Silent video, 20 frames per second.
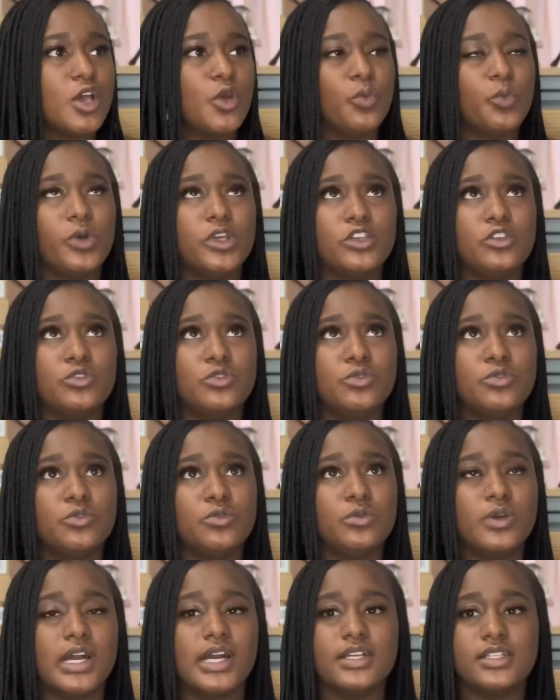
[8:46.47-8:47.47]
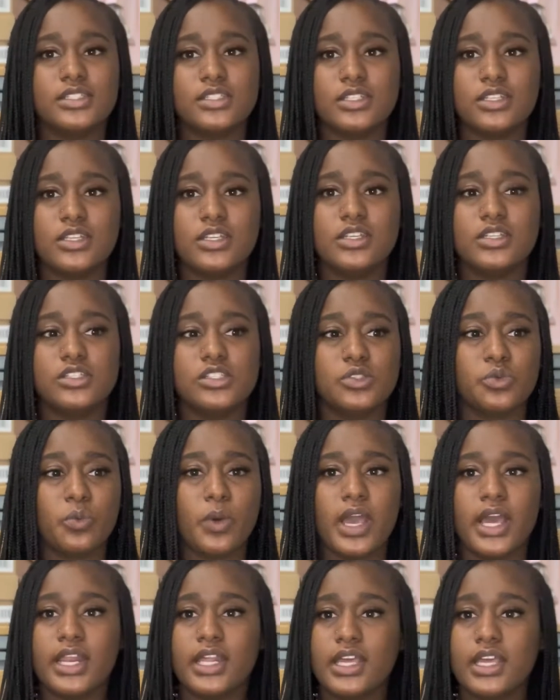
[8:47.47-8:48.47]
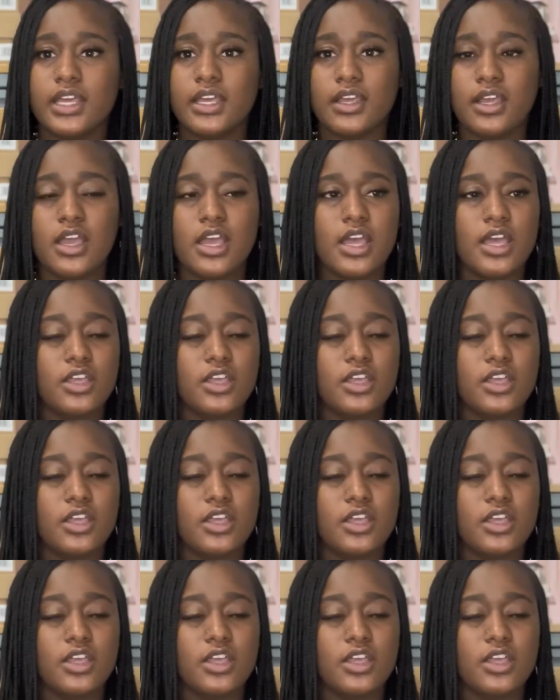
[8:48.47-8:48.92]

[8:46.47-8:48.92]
When you constantly sweating,